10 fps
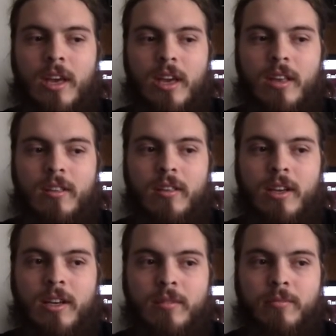
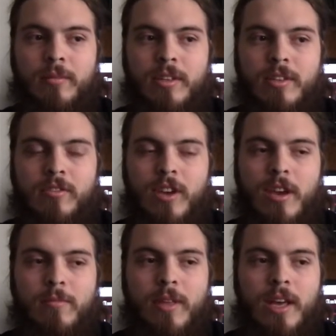and it's a
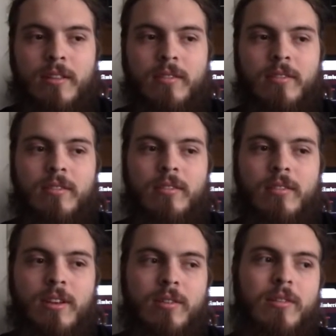shame that
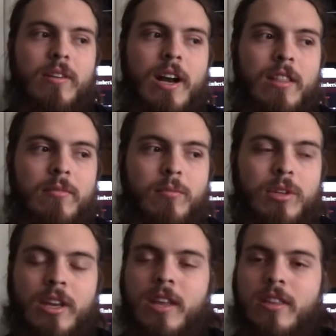a lot of them
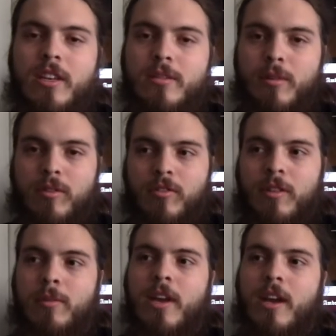wouldn't get the exposure
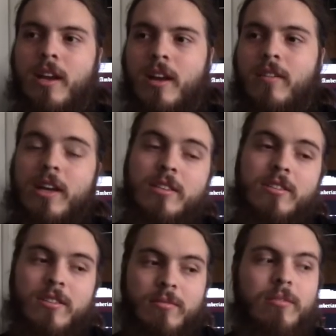they'd be getting
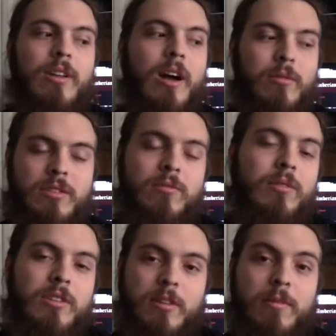unless I was
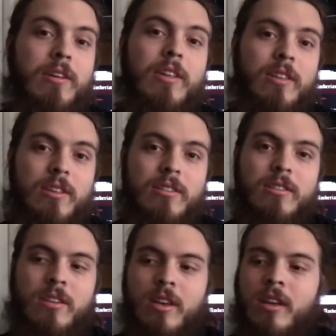doing something like
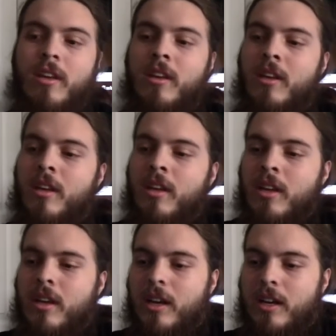this.
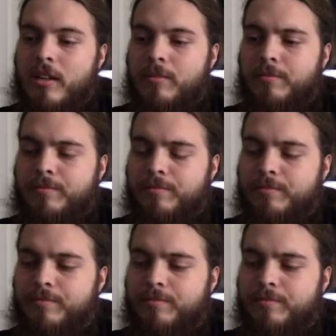Um,